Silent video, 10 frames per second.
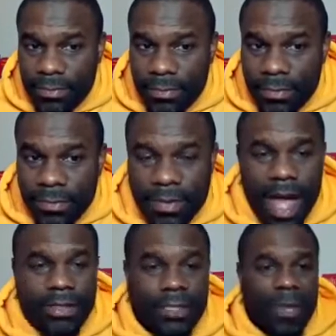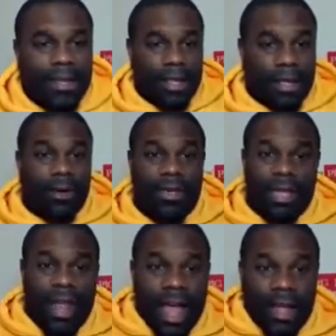Not spend it. Okay,
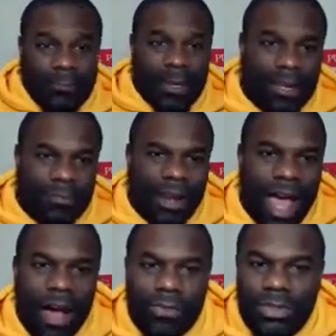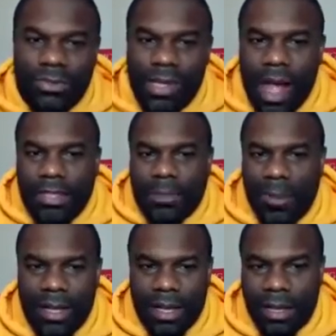not spend it, but how would you not spend it?